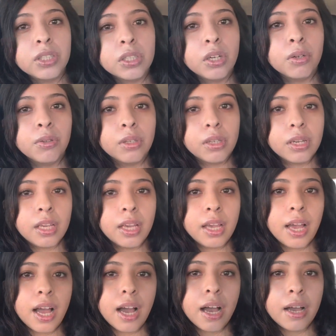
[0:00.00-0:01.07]
to go look
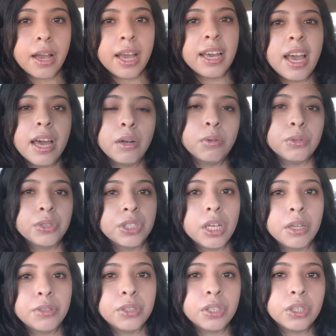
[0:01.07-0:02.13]
uh, at animal
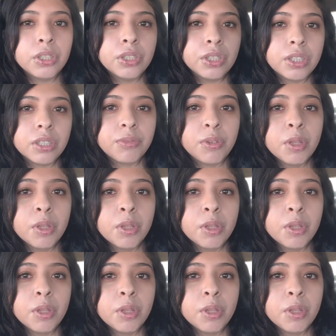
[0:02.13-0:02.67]
shelters.